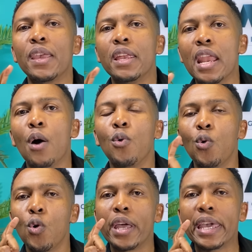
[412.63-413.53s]
Now,
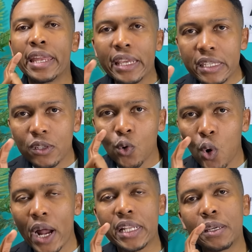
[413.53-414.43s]
it is
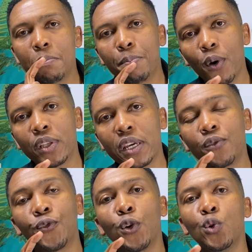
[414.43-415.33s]
quite important
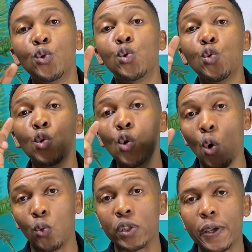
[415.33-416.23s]
for you to
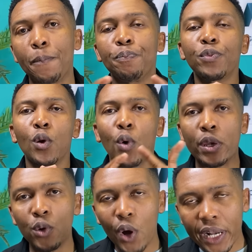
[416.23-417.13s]
note
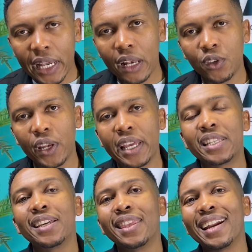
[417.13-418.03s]
when you are
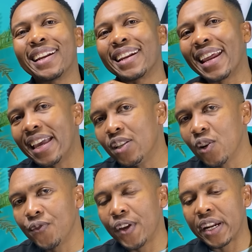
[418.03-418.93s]
calculating the rate
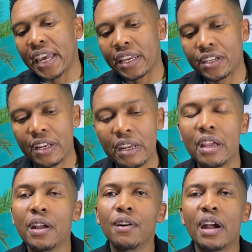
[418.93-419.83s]
of a reaction,
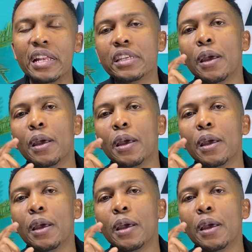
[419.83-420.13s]
right?